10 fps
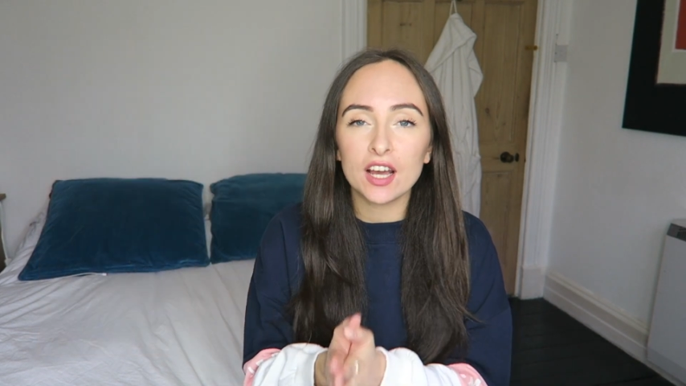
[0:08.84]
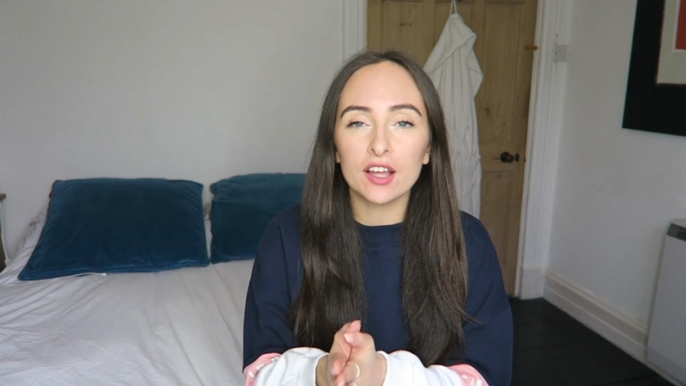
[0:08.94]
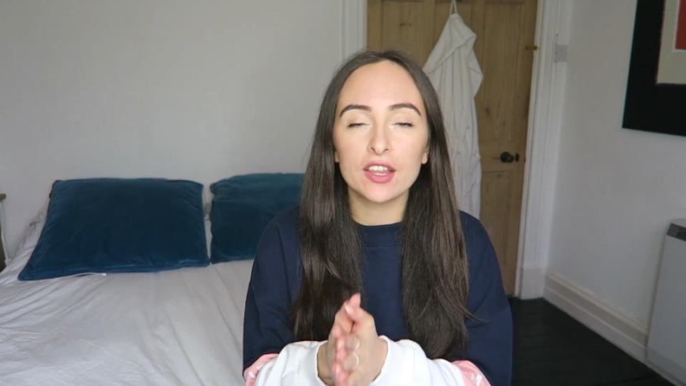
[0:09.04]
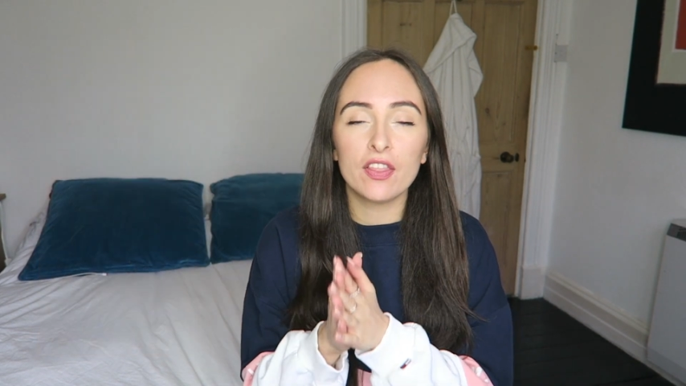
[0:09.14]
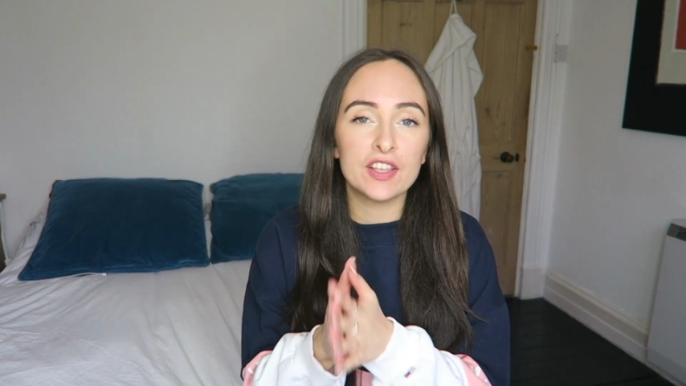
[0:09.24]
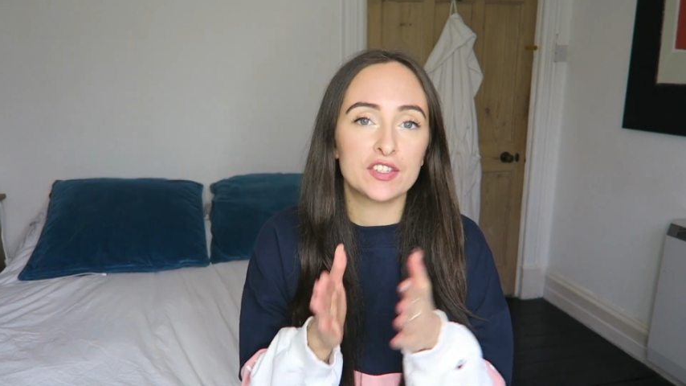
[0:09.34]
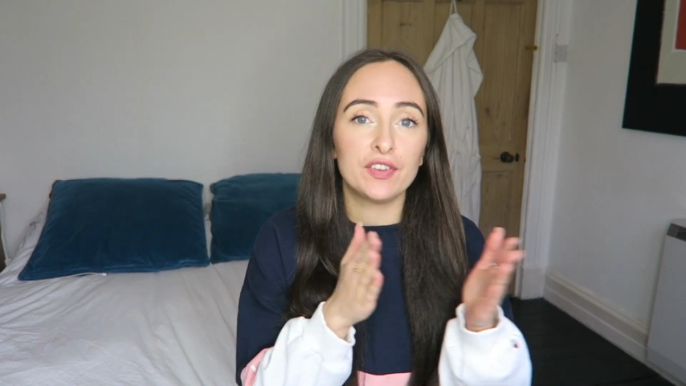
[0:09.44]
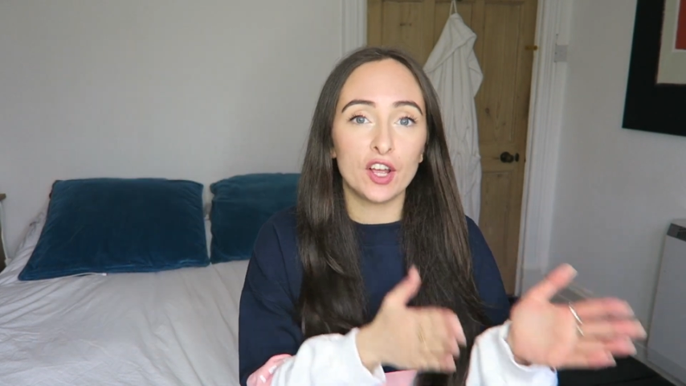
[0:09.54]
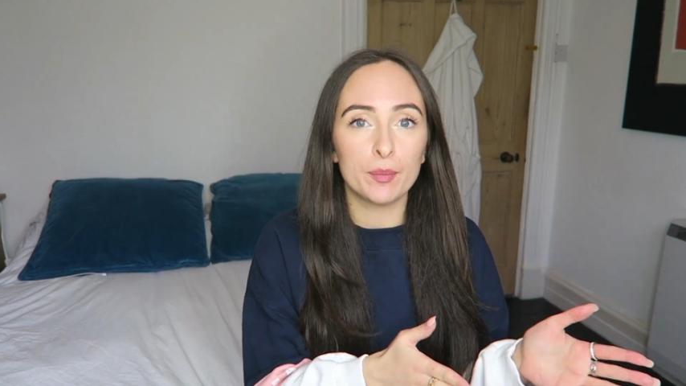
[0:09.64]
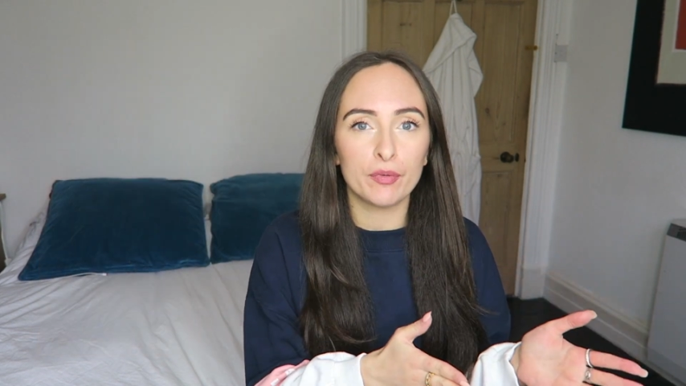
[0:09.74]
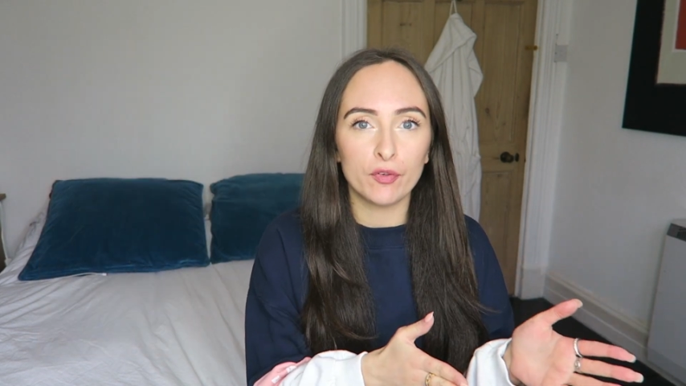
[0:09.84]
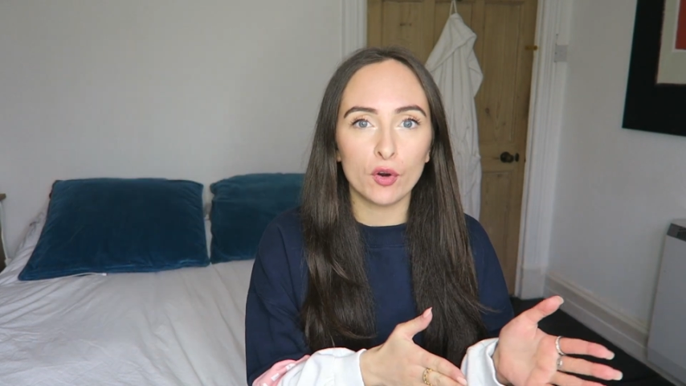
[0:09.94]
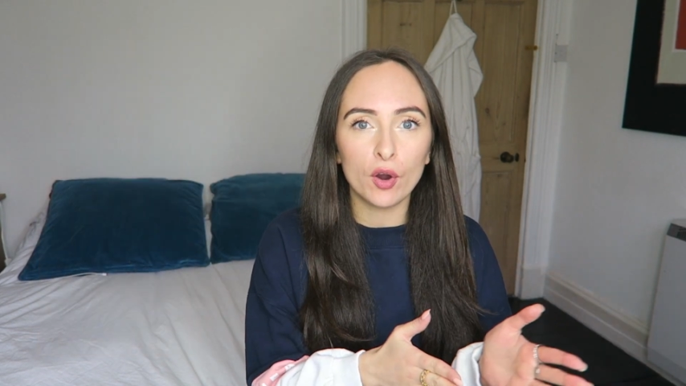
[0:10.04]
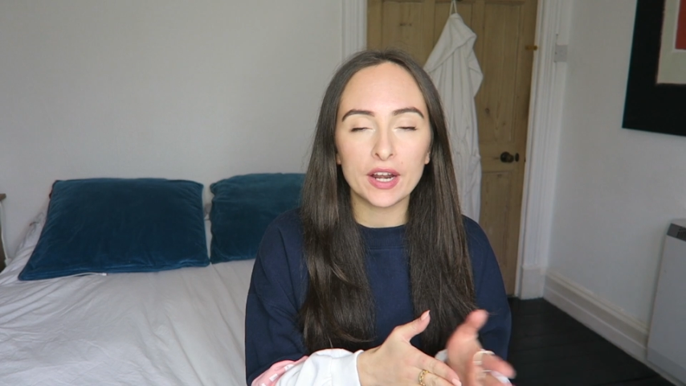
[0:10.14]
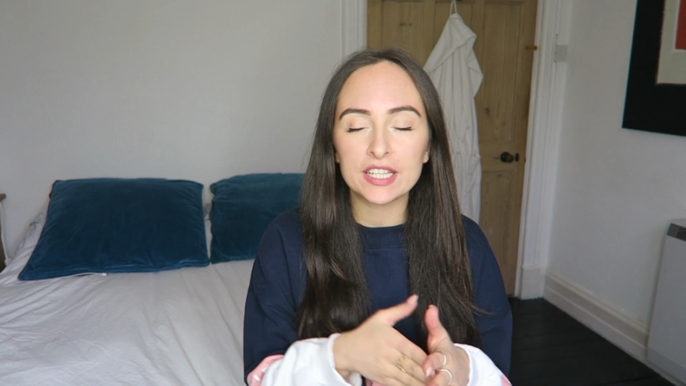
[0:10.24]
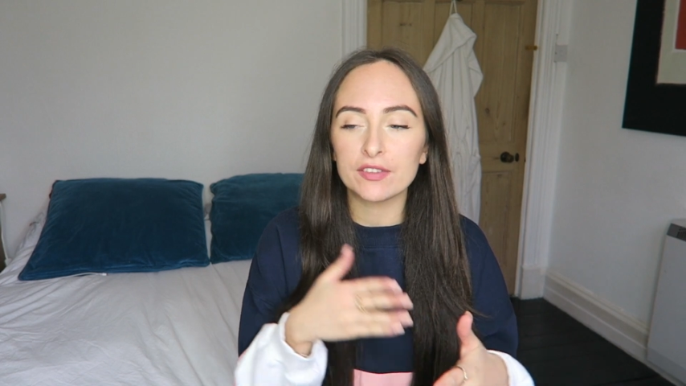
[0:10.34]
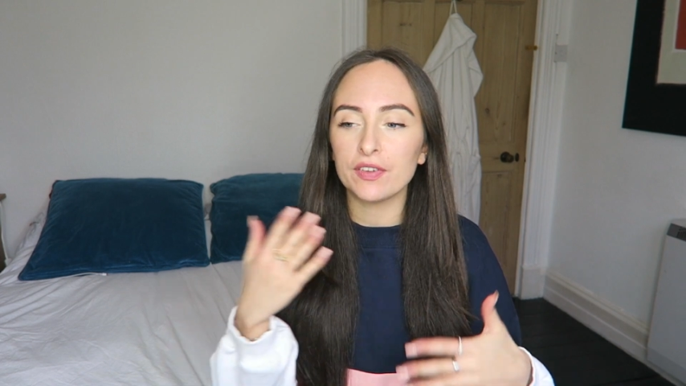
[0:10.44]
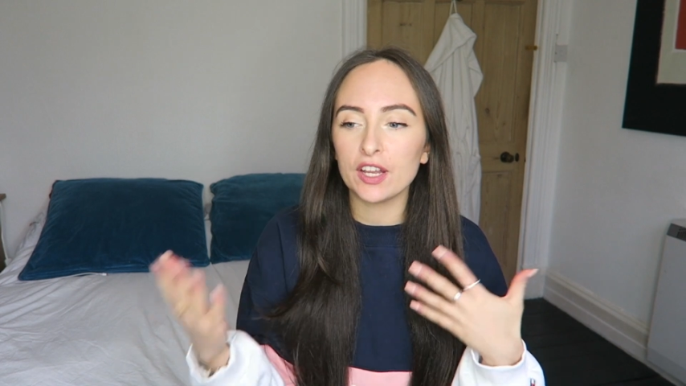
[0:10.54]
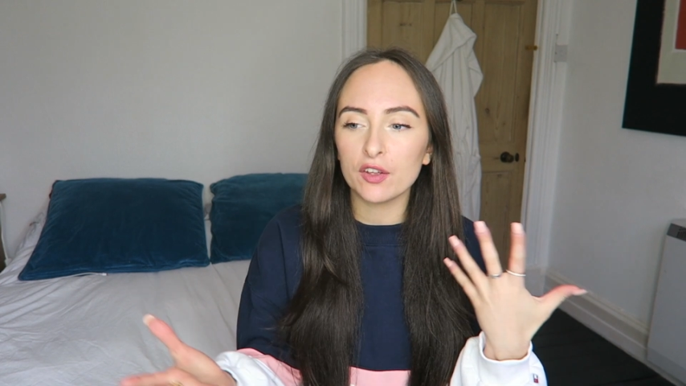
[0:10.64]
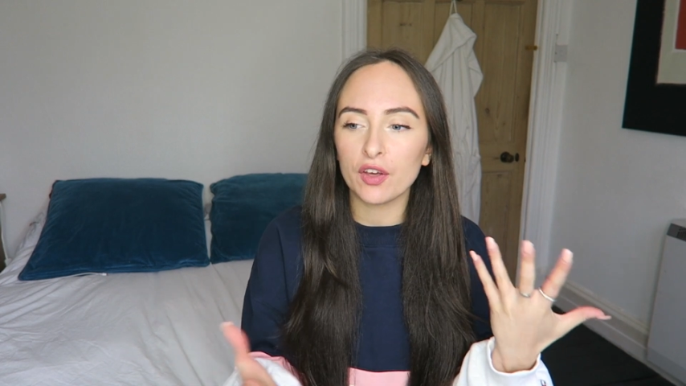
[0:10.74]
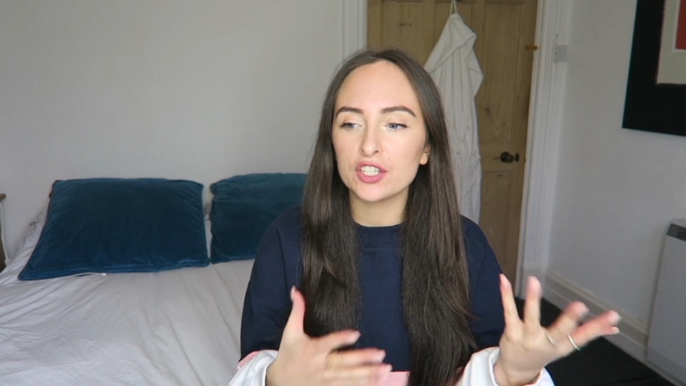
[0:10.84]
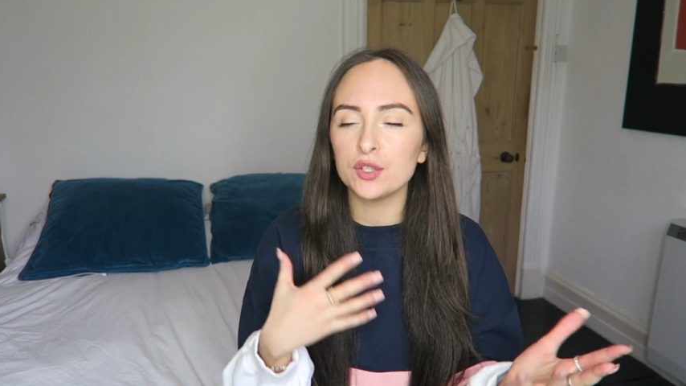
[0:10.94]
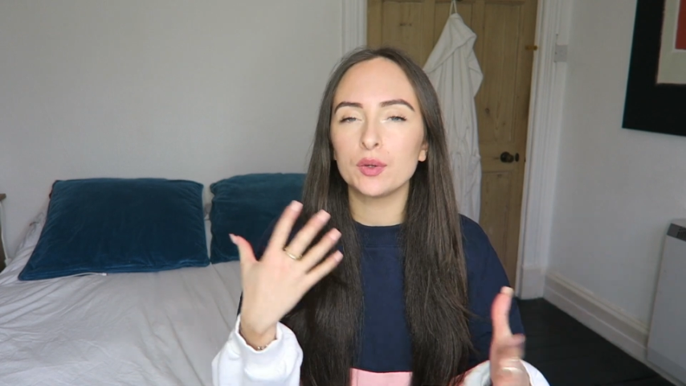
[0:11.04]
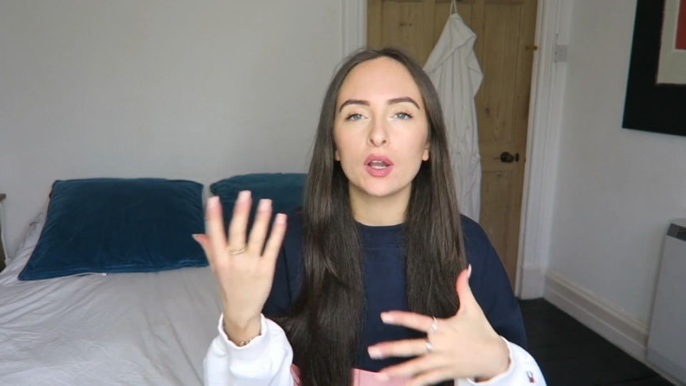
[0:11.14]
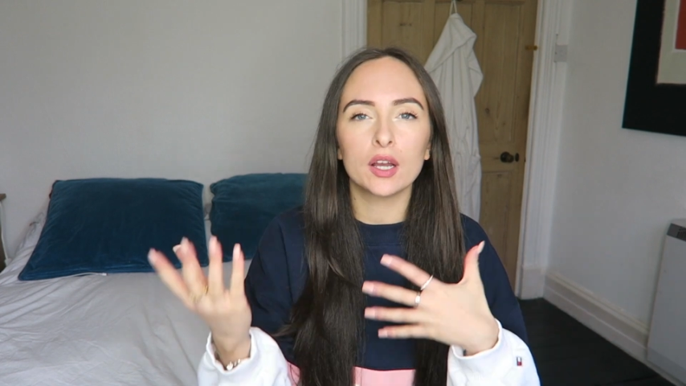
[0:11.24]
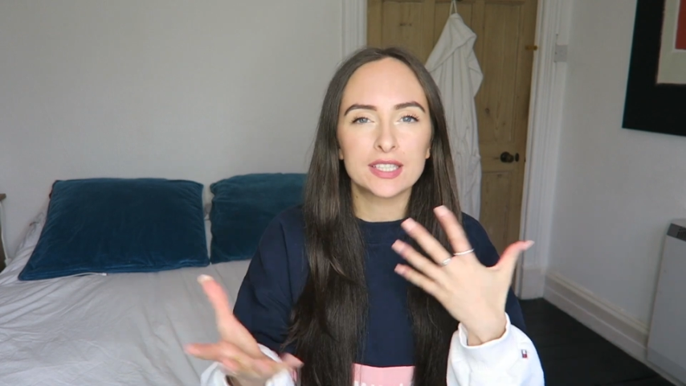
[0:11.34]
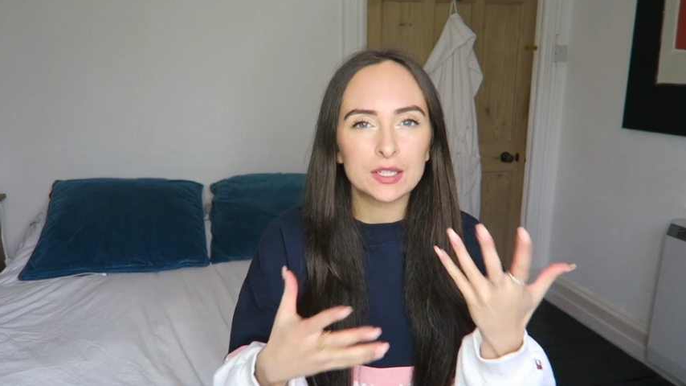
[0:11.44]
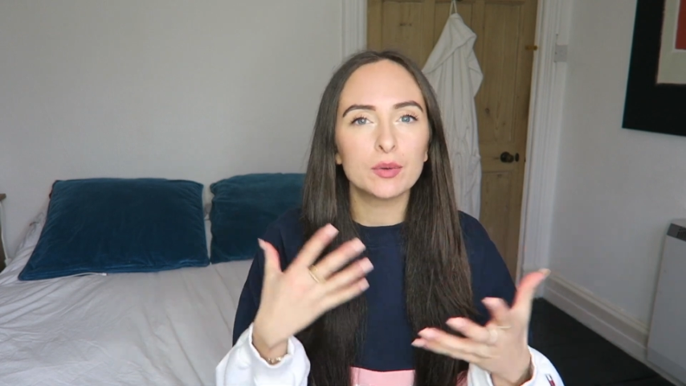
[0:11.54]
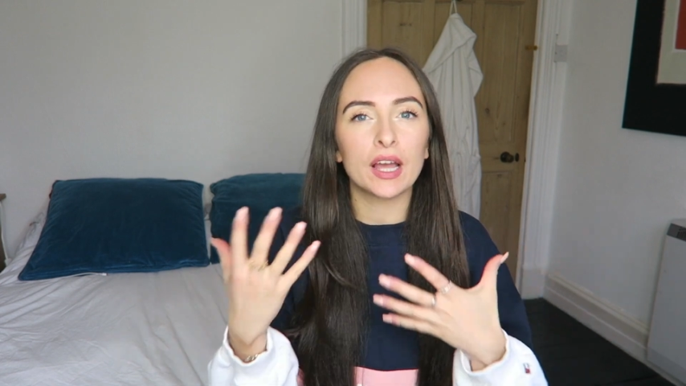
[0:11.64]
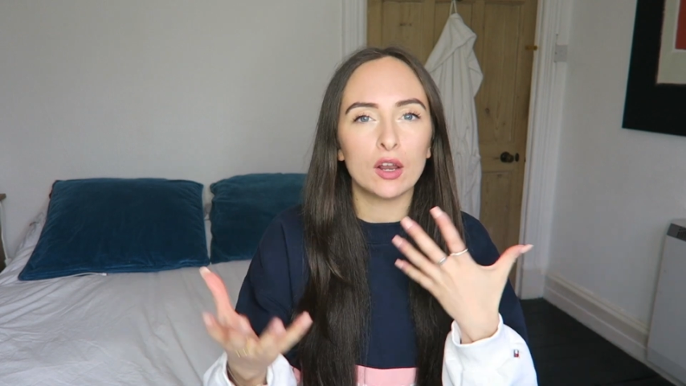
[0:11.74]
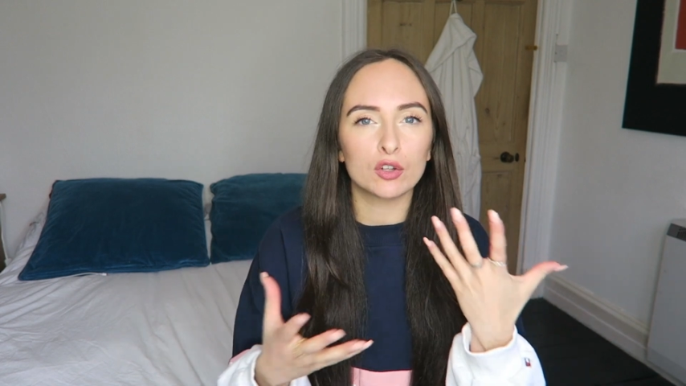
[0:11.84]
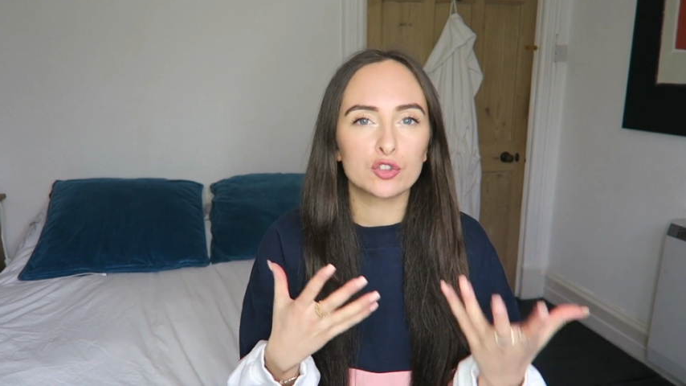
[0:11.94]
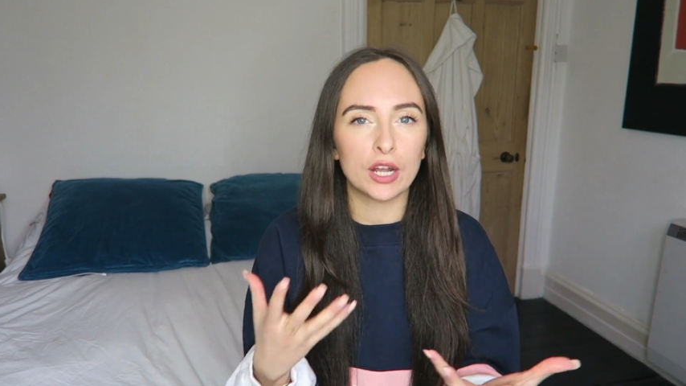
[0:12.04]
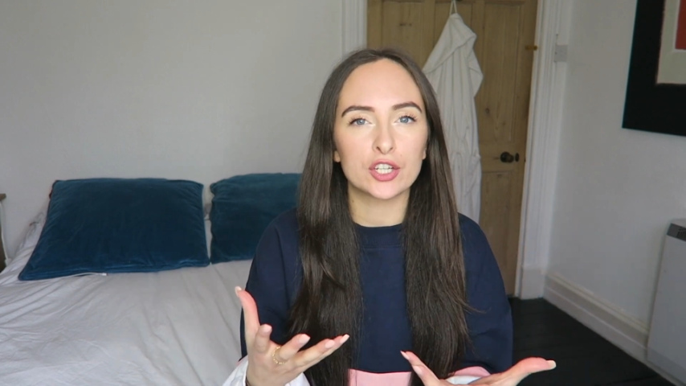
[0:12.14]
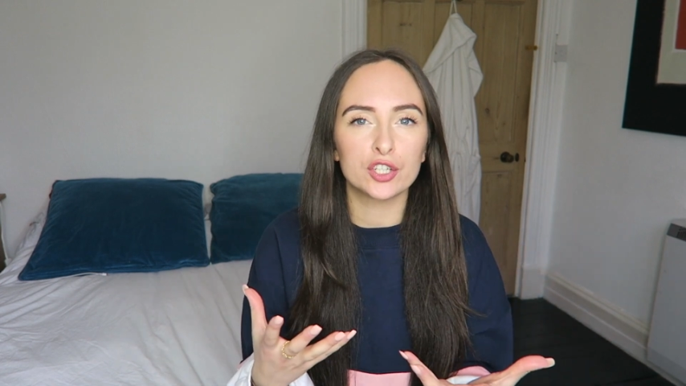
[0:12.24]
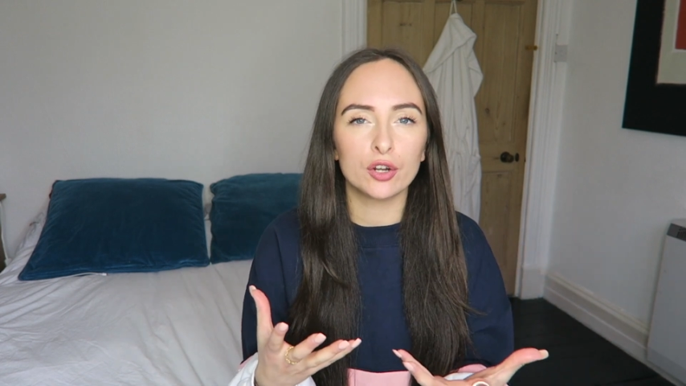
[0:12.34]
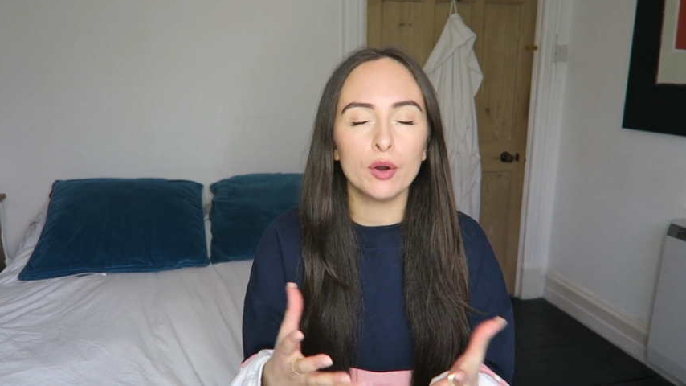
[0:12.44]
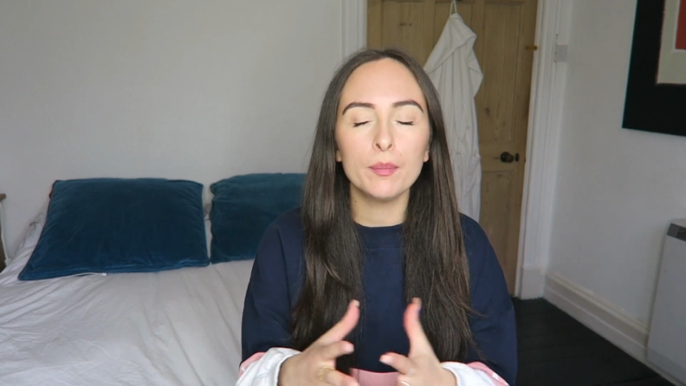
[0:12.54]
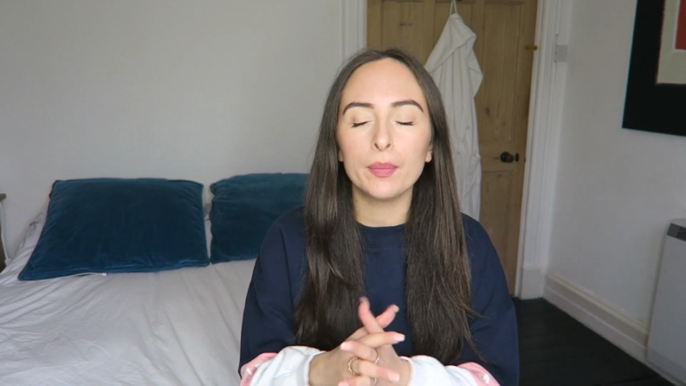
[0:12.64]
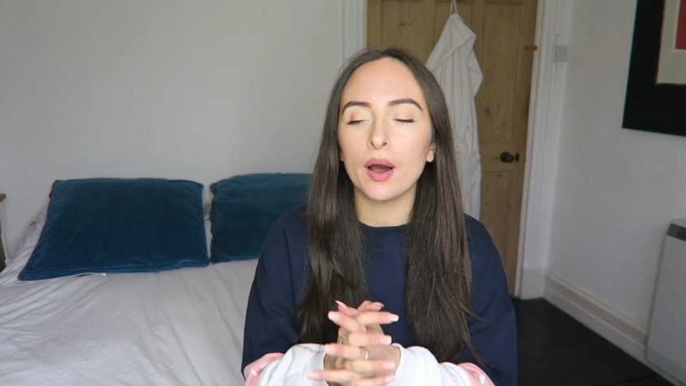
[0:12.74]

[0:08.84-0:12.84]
done this video before and it's a video that I do still get a lot of traction on,